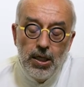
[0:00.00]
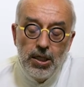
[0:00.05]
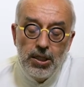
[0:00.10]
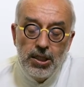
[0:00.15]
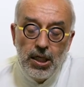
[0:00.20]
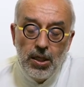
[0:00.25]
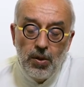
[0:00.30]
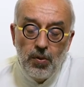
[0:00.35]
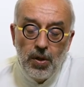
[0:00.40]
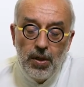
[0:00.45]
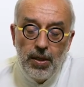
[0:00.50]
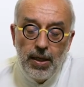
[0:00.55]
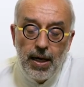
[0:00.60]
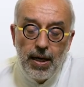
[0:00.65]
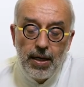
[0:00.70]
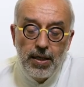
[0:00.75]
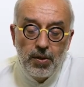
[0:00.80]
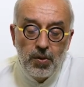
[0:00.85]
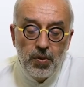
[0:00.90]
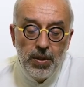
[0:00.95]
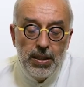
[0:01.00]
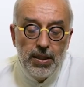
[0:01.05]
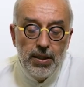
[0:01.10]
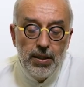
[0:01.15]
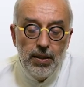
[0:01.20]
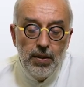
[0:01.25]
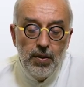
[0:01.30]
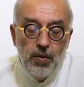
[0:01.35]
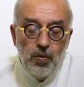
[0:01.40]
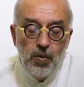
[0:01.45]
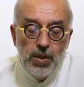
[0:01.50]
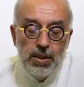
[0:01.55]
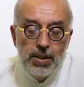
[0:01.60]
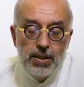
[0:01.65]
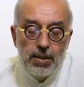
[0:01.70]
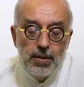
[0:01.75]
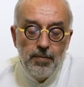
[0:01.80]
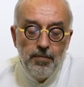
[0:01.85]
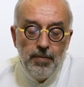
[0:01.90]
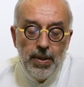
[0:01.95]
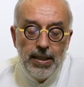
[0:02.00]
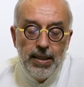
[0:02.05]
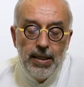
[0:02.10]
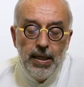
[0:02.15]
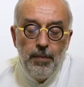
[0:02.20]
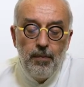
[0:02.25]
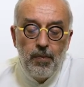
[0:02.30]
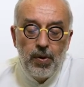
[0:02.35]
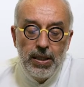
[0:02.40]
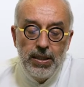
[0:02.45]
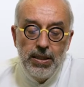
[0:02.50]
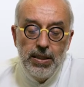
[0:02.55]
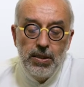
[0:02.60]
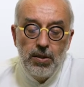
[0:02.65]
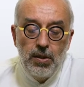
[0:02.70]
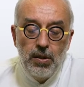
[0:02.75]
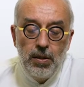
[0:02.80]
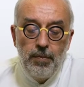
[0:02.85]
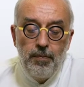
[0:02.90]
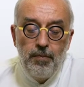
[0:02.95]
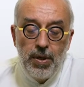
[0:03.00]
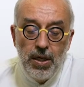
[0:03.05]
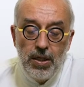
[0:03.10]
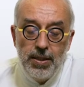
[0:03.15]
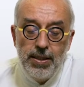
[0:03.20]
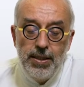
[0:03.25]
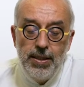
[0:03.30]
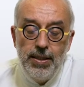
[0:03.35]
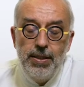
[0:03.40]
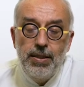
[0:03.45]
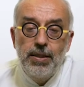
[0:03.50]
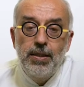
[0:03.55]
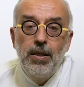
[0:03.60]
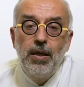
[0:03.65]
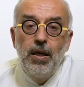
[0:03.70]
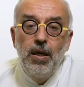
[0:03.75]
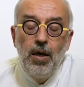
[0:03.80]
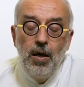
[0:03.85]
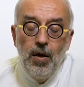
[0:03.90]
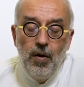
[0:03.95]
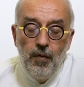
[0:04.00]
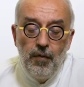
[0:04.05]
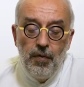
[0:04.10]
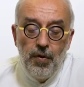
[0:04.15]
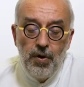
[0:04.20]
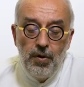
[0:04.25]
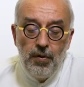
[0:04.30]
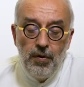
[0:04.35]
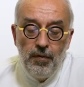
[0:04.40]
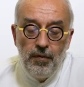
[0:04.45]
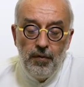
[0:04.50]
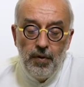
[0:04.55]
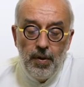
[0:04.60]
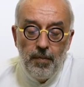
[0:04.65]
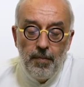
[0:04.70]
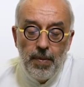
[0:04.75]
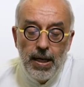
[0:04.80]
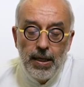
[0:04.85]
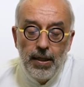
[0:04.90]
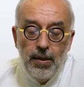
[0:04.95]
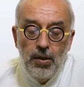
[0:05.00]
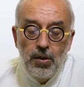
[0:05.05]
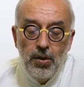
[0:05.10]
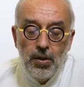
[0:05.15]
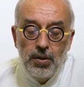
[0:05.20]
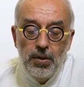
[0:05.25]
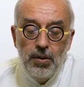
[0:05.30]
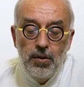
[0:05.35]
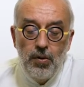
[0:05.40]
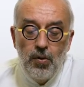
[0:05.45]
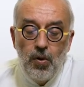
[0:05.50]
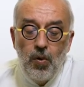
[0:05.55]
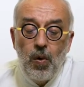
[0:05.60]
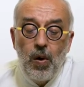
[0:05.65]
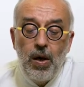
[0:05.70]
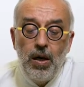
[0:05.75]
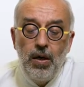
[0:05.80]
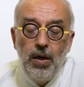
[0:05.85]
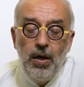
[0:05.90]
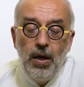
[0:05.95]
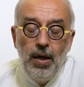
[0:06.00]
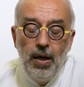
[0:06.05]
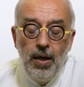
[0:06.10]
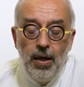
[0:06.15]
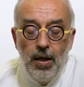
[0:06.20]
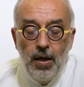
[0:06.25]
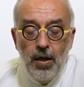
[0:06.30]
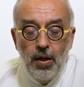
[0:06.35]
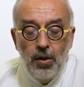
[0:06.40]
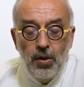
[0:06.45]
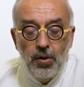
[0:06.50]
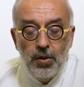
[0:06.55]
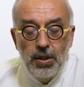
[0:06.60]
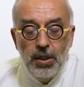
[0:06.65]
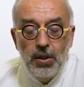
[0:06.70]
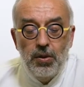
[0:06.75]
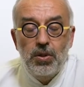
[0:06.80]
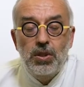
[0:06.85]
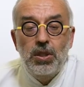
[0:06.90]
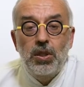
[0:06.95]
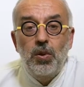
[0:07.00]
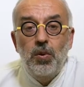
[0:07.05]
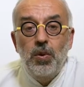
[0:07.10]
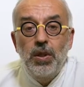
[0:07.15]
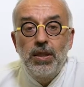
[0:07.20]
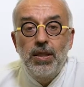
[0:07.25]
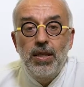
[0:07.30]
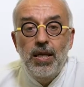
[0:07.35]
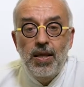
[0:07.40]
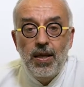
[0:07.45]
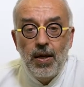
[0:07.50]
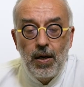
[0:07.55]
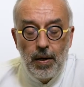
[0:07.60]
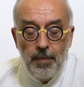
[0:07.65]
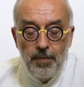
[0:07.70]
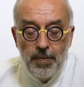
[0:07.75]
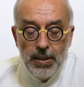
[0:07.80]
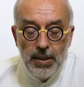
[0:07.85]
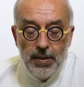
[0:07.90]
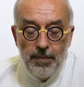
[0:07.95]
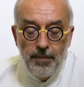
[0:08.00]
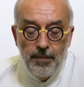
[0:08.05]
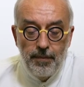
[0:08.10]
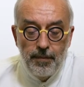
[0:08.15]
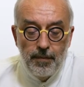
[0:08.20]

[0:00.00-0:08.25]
children are treated with methylprednisolone pulses followed by oral corticosteroid therapy.